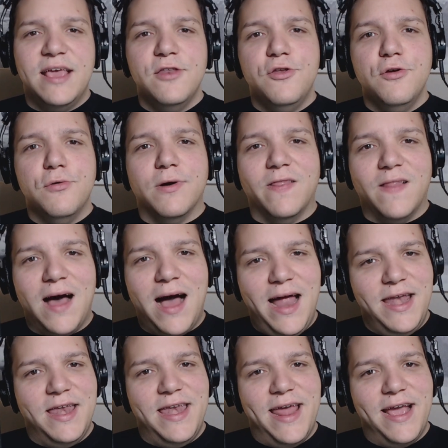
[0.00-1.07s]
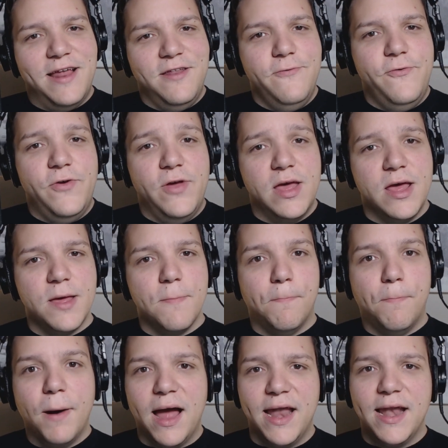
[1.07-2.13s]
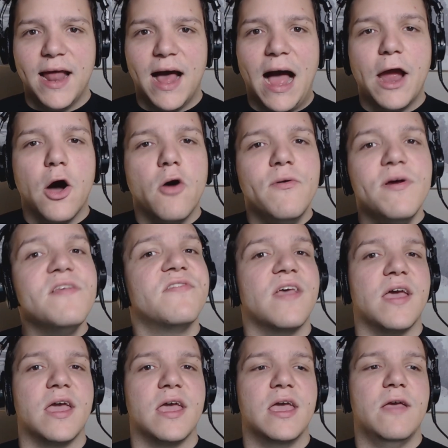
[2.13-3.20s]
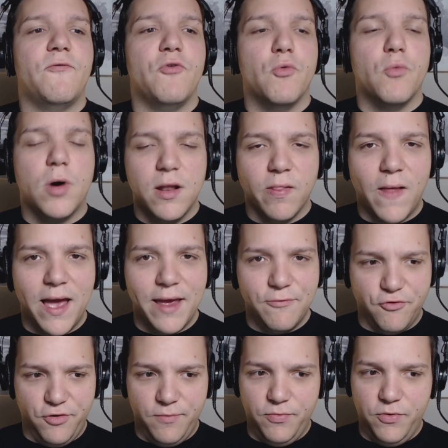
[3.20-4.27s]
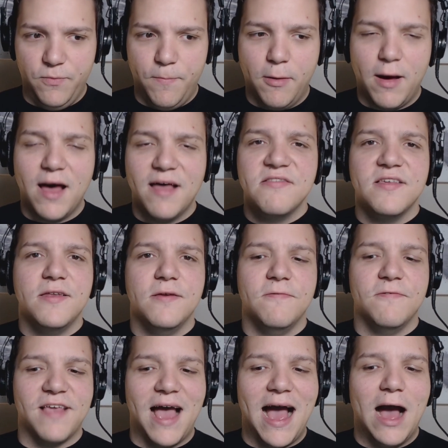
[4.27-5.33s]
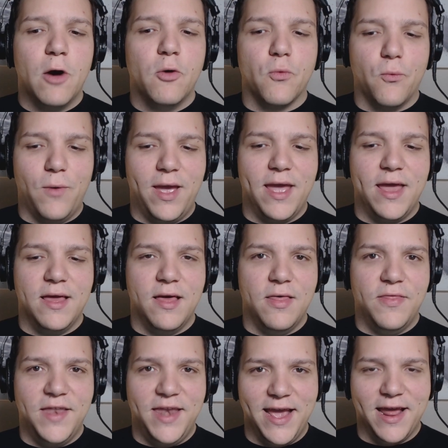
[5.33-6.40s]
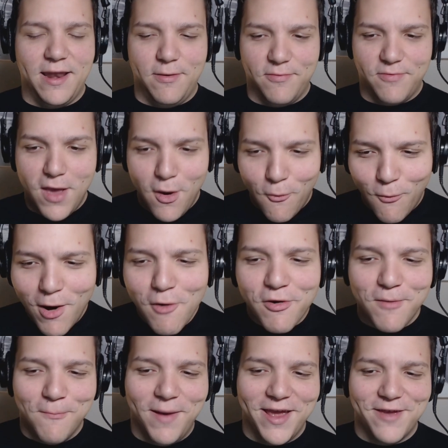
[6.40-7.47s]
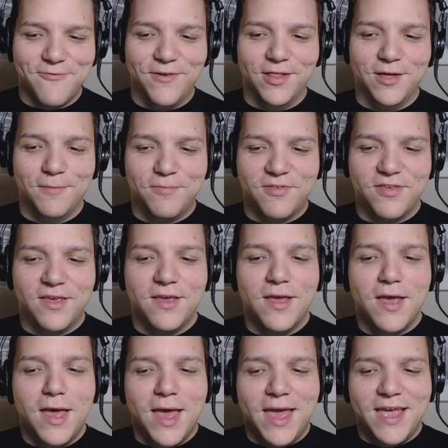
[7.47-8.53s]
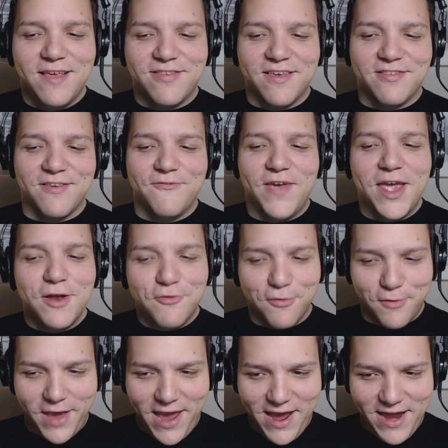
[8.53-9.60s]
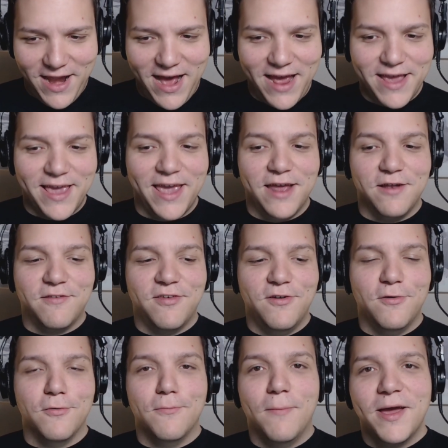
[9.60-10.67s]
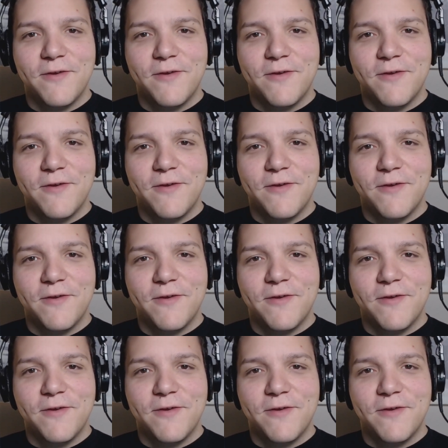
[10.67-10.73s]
it can do a lot negative, but I always say if you want to live stream, the positives outweigh the negatives. Welcome, Mike Phillips. He says, if Andrew can, I can too.